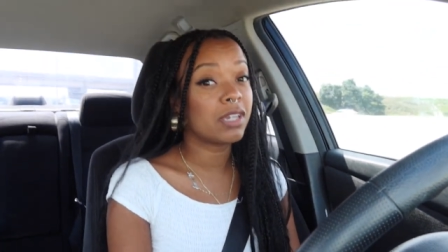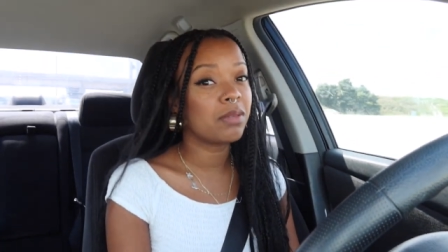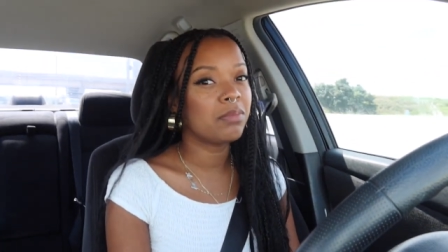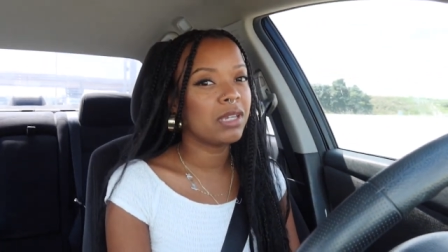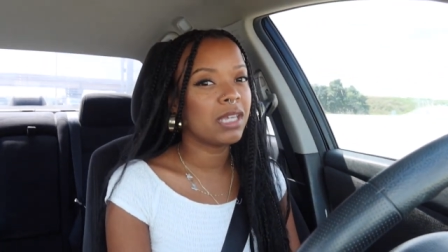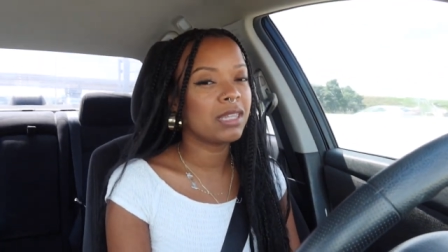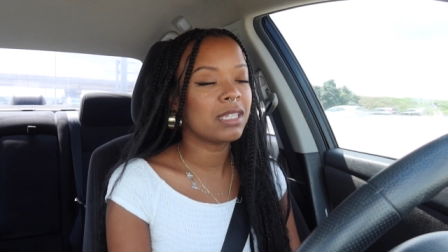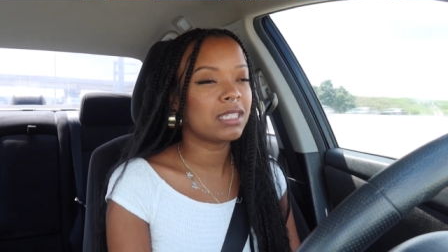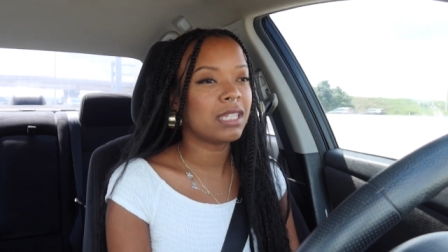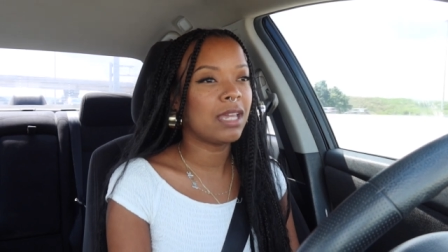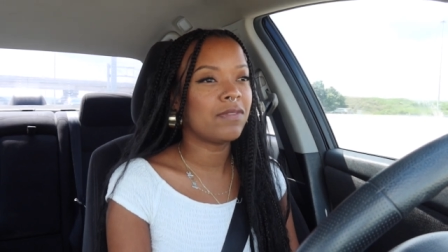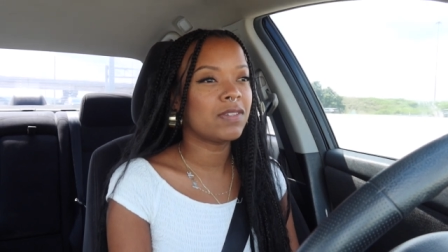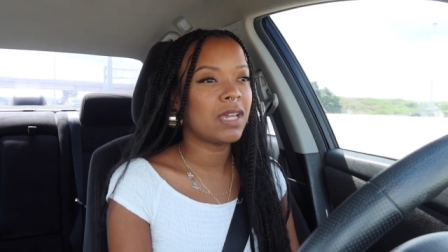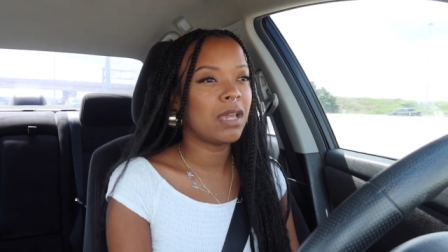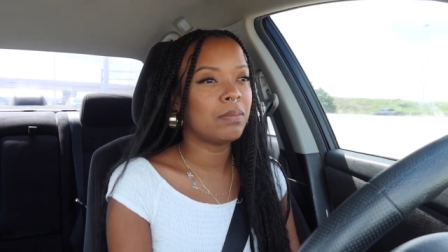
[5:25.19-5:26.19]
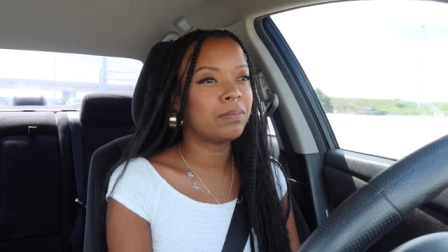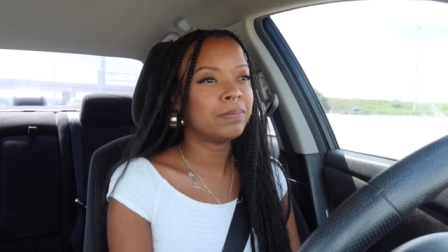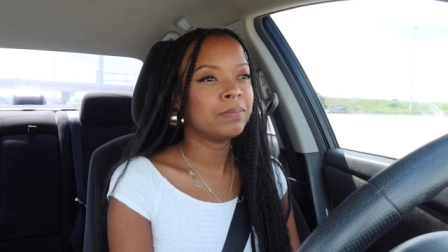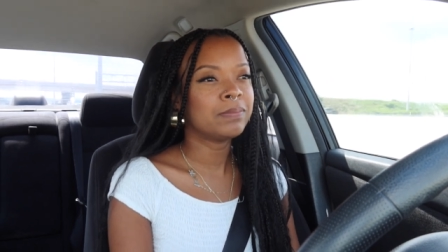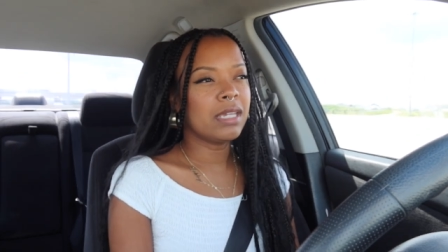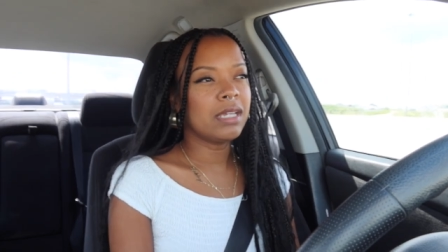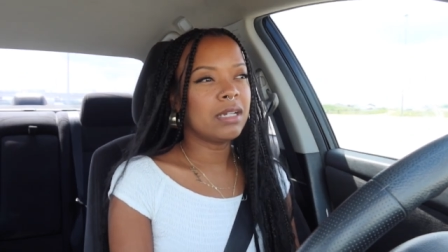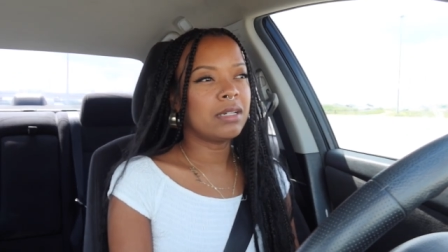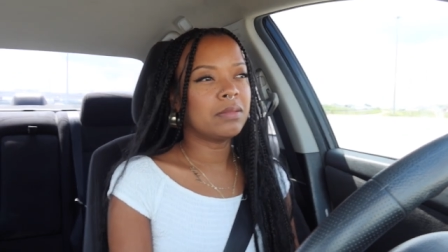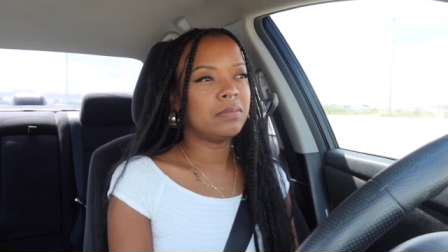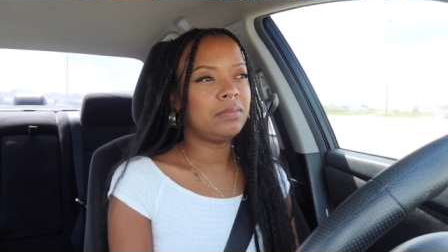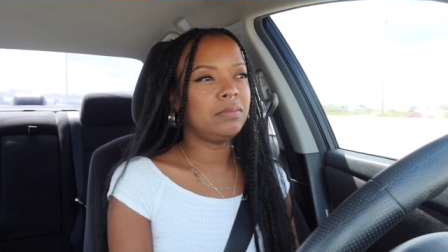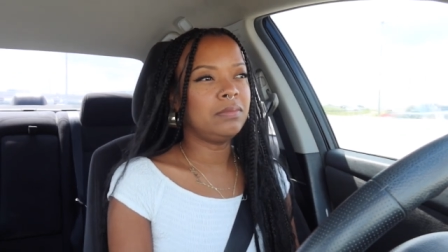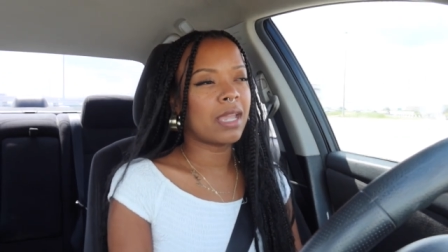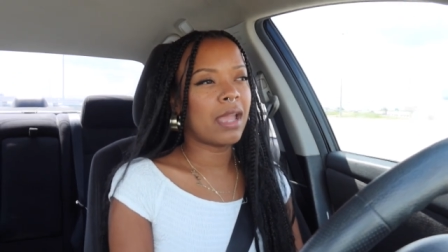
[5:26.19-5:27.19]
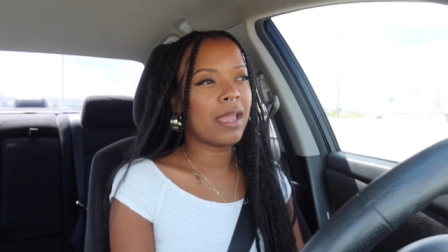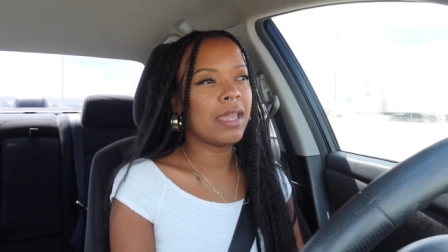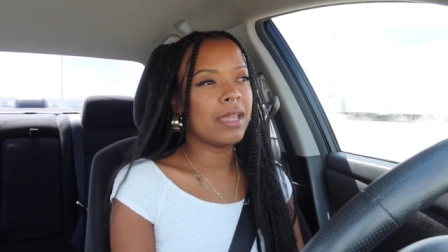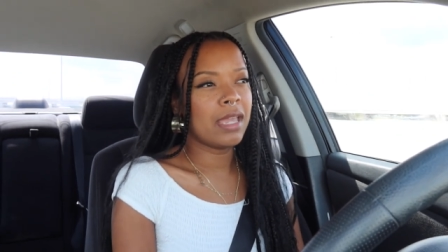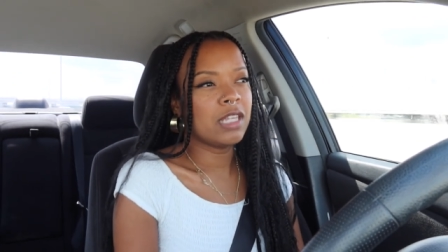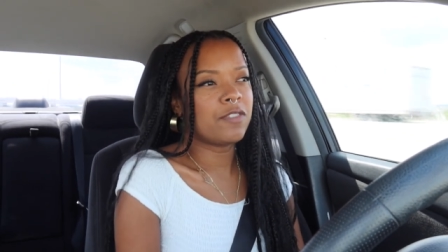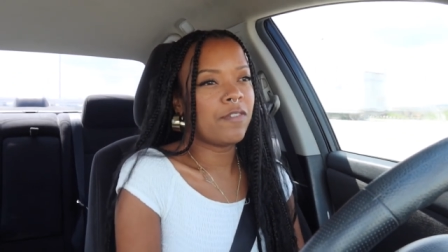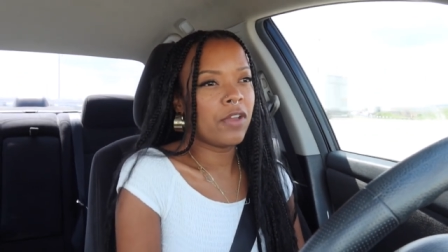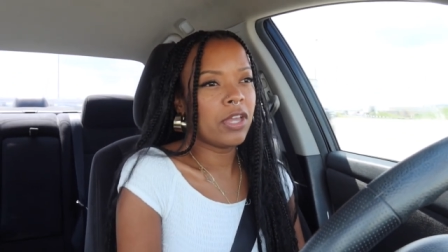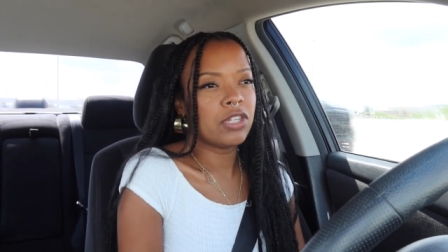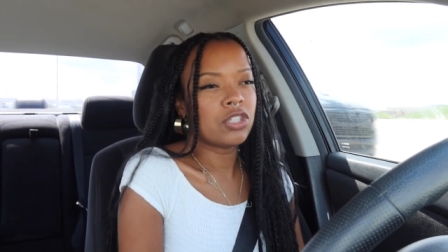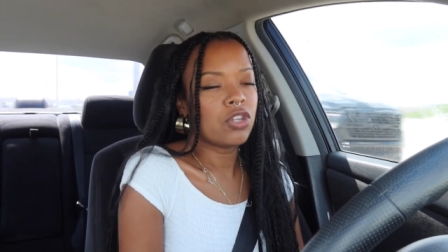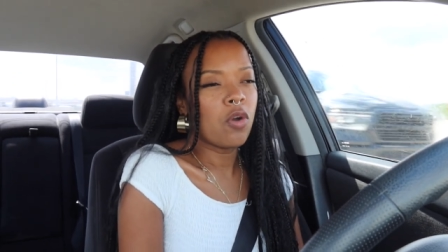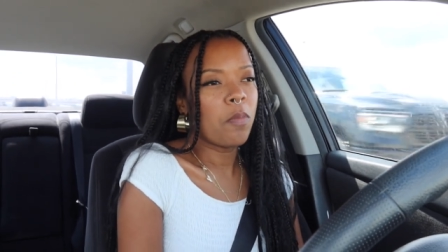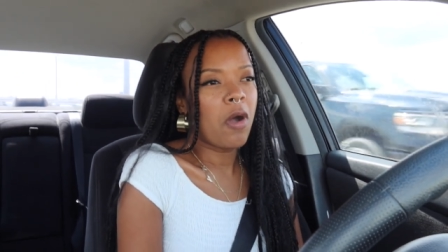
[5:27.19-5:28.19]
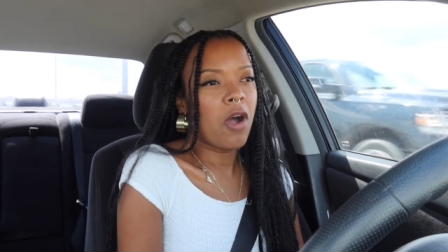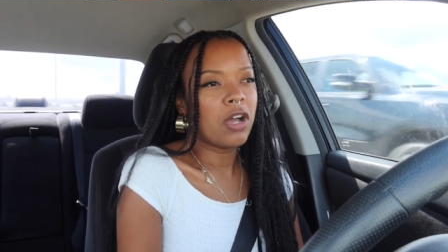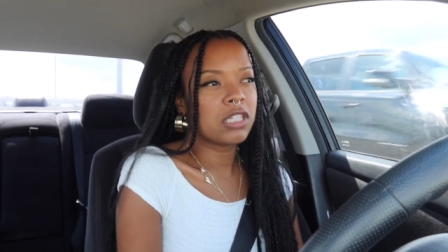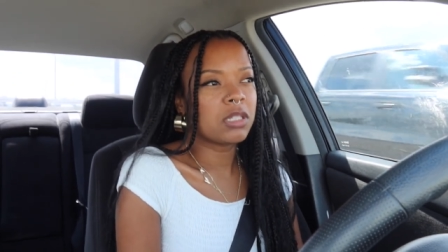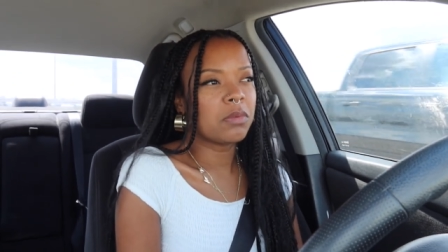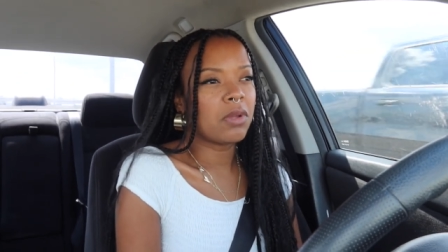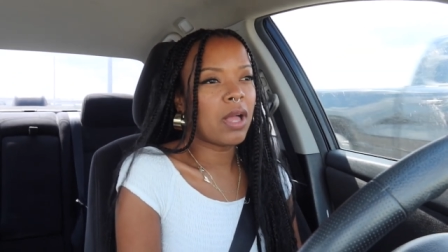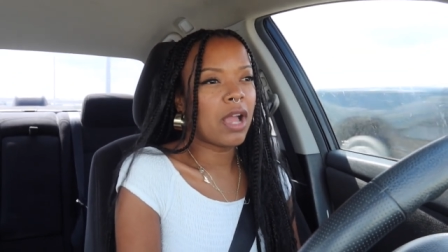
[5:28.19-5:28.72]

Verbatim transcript: It can be in this lifetime. I think like, it, it's, it's so possible.